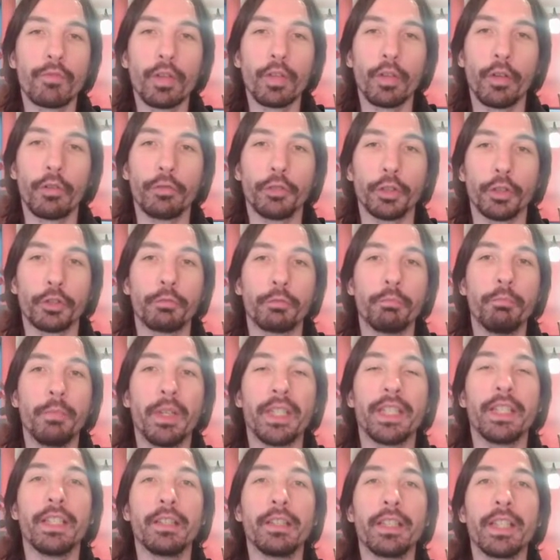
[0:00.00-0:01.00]
just
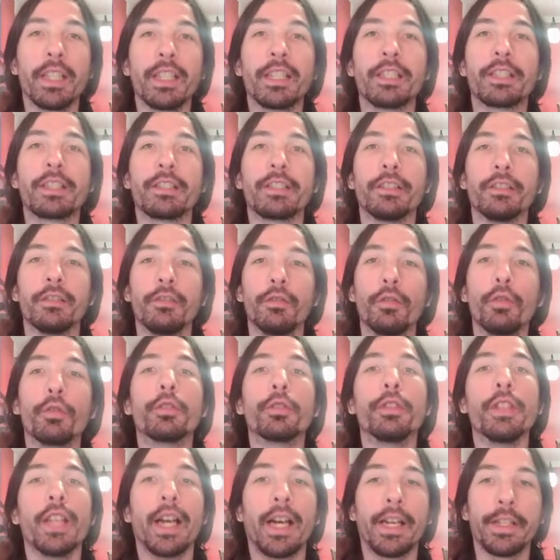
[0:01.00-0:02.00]
making it look
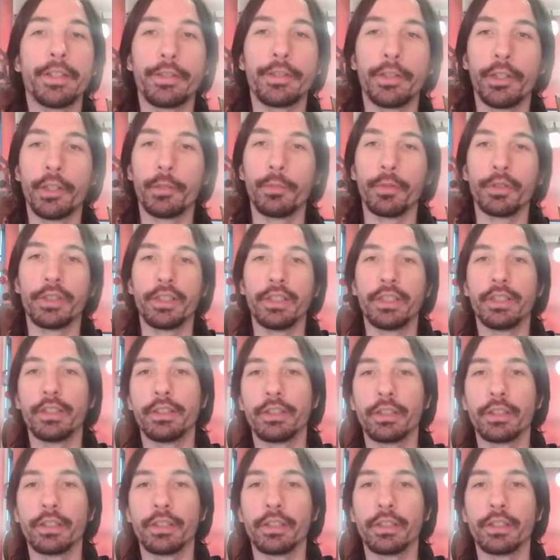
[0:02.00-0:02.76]
nicer, but it